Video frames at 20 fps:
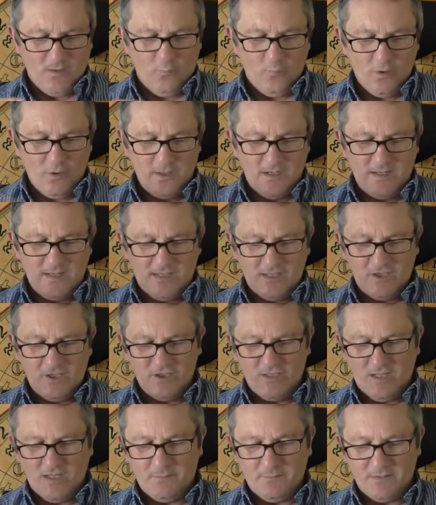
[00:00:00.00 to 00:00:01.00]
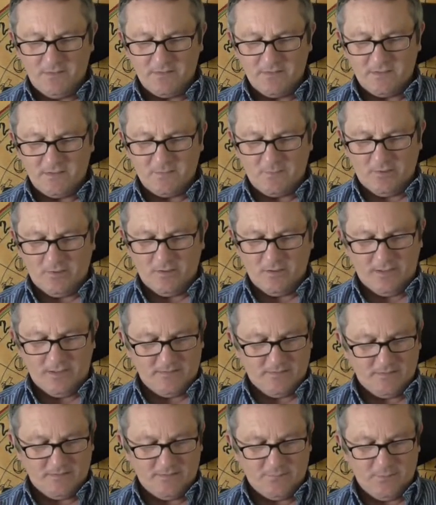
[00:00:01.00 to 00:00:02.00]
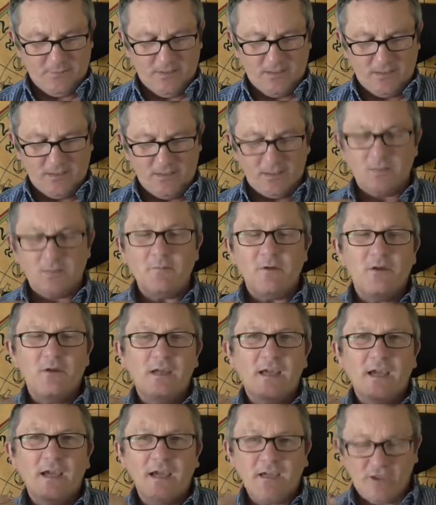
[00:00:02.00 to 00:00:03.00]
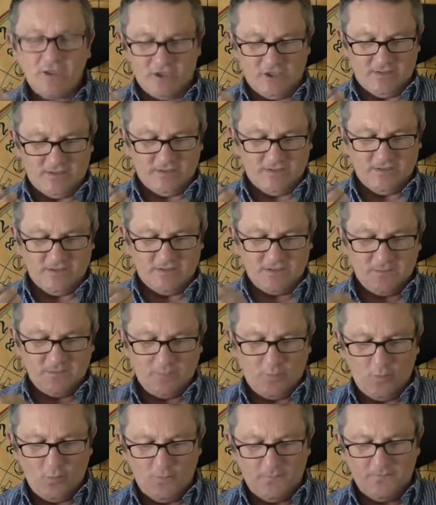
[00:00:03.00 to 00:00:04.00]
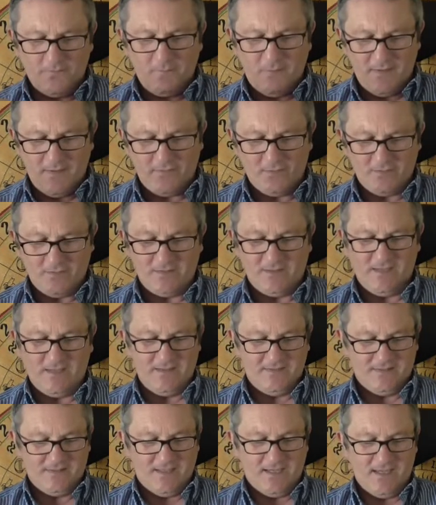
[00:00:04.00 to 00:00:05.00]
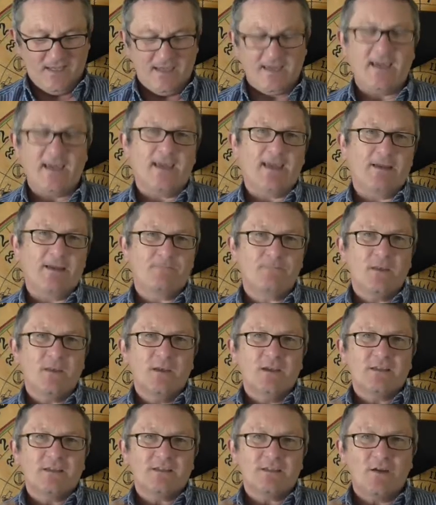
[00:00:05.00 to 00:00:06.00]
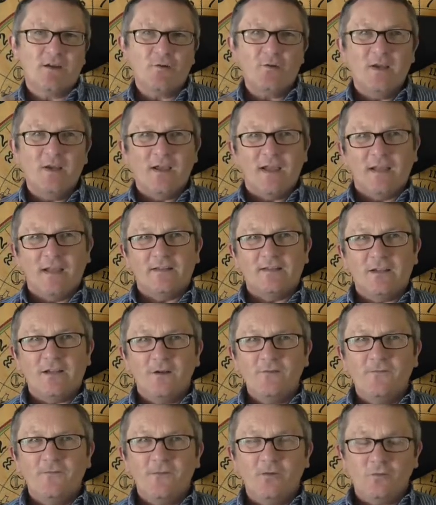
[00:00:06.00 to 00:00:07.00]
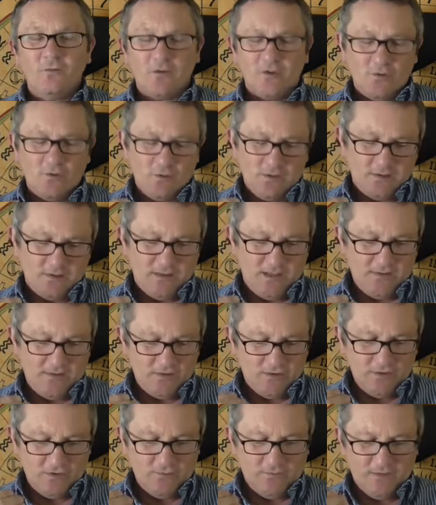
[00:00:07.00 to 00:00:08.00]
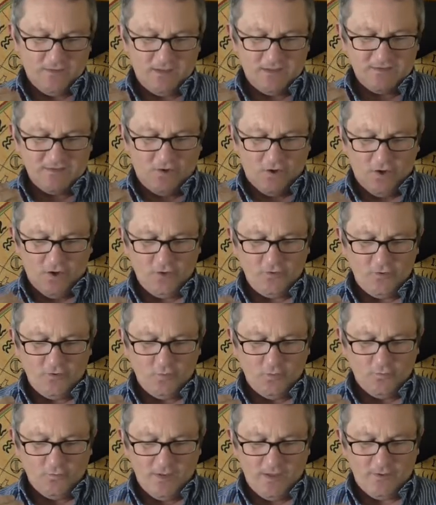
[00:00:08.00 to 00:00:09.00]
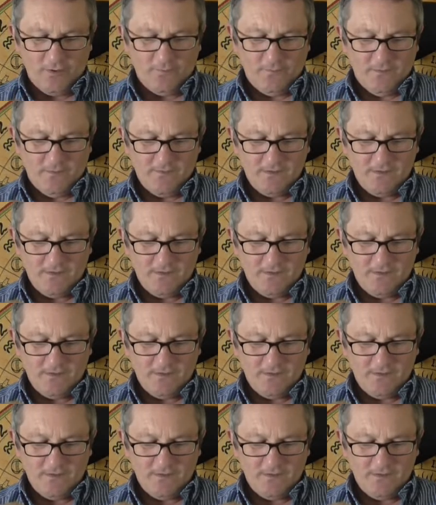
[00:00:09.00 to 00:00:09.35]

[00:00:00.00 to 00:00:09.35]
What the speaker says: Work and energy come under the spotlight this week. Communications, support from others is the key here. So don't feel that you need to do things on your own.